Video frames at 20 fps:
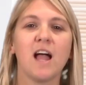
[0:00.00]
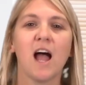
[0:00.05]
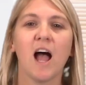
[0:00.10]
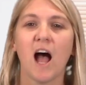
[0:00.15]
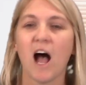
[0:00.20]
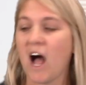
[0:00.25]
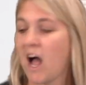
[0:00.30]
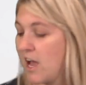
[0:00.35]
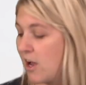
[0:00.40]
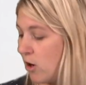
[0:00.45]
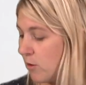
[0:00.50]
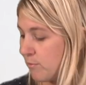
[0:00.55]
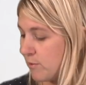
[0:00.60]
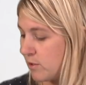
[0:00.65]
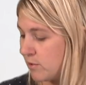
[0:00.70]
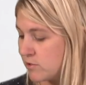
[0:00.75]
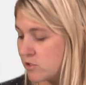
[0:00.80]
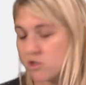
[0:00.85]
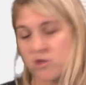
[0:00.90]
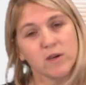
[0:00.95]
I hope you
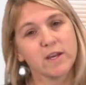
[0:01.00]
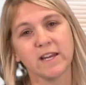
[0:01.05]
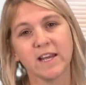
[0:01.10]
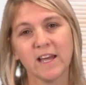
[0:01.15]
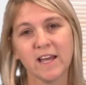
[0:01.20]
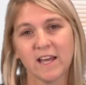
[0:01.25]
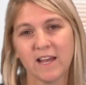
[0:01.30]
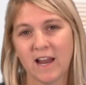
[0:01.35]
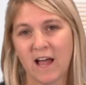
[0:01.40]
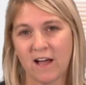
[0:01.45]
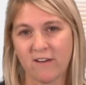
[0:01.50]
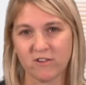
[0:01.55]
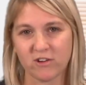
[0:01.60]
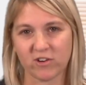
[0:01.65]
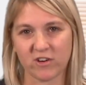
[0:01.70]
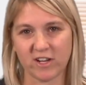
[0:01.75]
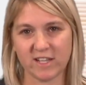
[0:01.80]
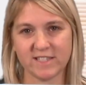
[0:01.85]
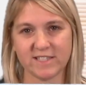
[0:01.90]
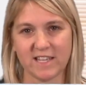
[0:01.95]
enjoyed it and have a
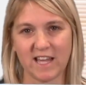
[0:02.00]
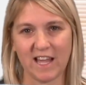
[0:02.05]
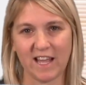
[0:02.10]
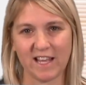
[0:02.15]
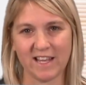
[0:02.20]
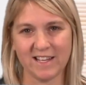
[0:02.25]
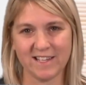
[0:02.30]
great day.